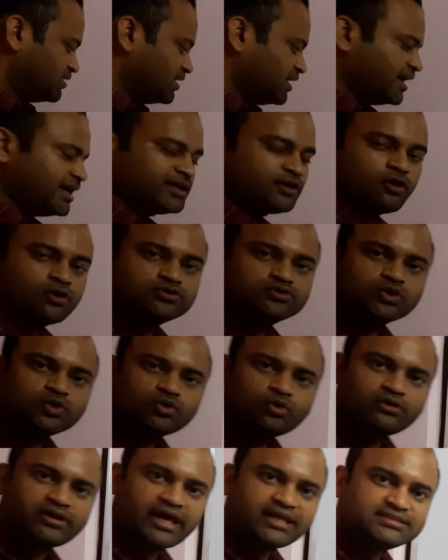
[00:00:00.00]
and also
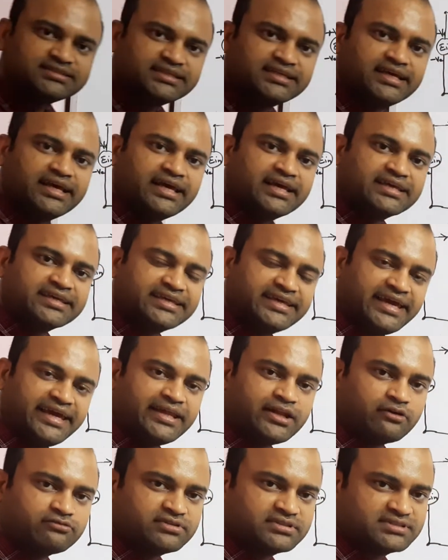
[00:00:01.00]
known as gain
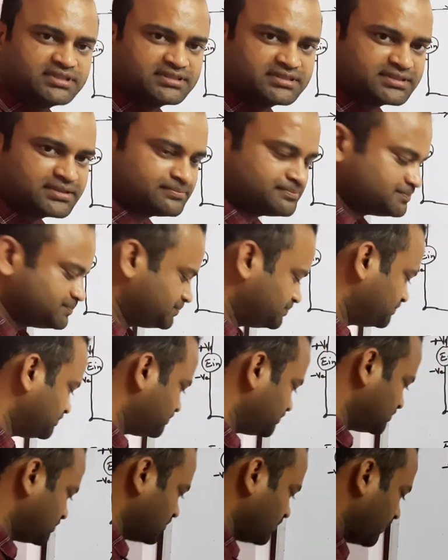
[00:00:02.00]
of the system,
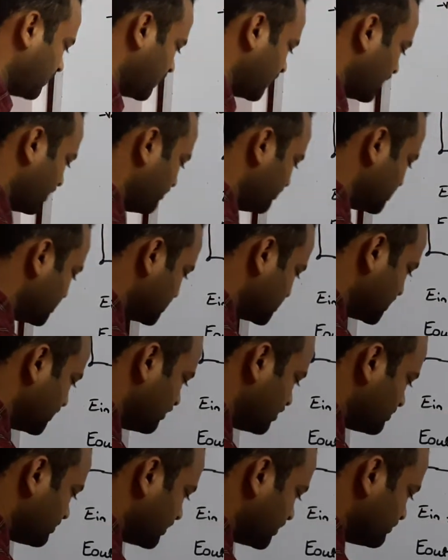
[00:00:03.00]
which
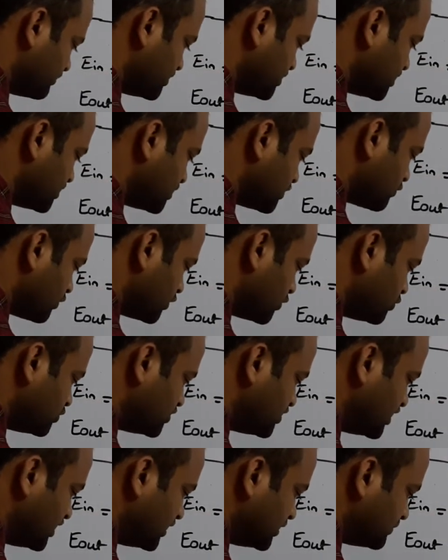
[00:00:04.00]
is equal to
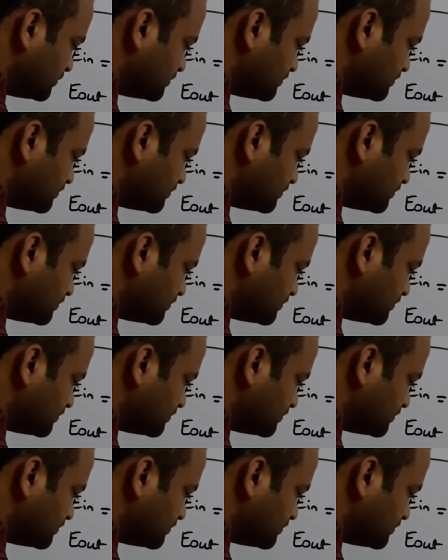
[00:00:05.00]
G.